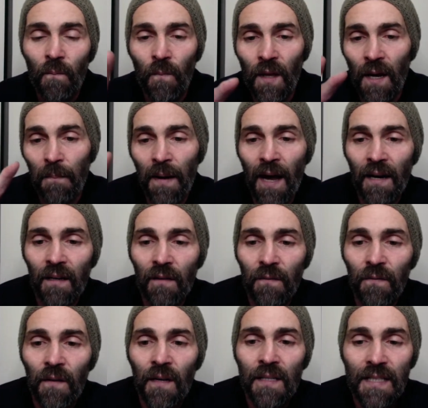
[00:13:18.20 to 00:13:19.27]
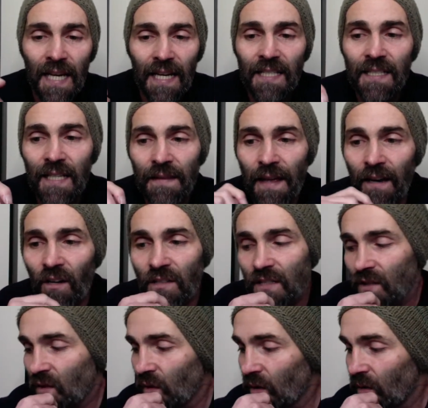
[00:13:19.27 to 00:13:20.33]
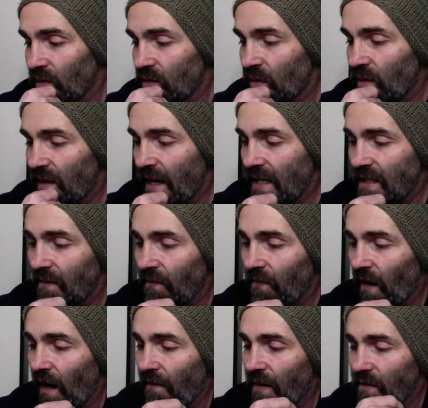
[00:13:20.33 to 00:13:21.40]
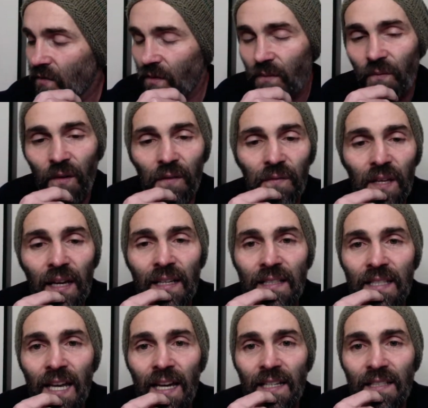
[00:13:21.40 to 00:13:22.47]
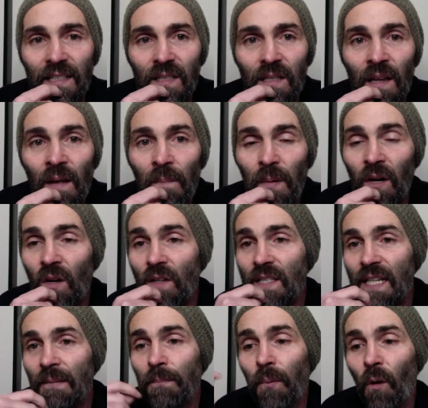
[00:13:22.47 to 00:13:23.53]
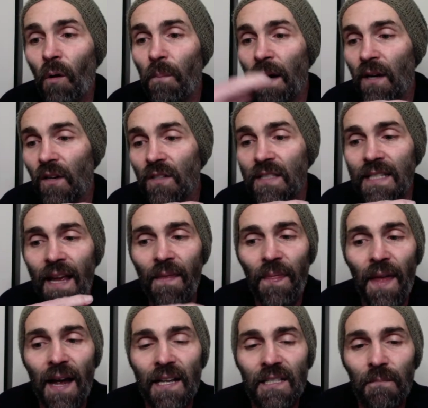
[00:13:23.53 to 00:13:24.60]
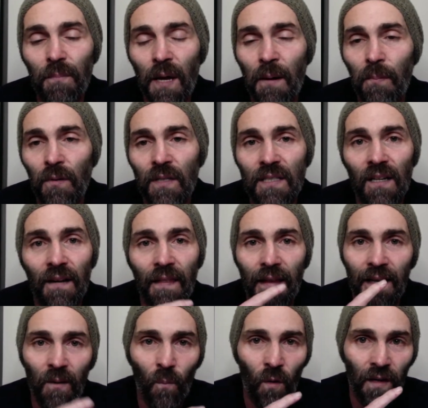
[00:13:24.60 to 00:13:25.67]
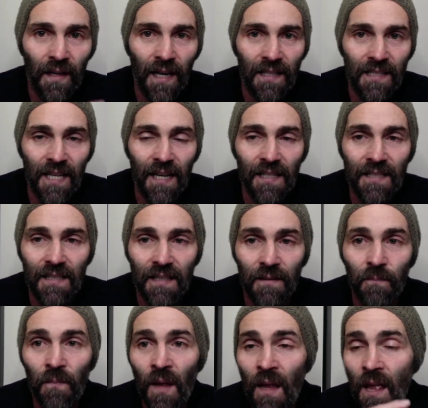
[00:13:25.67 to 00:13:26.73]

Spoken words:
the amount of tests that they got to do, 2,515 tests, because in Broadmeadows, 10,000 people decided they didn't want to get tested.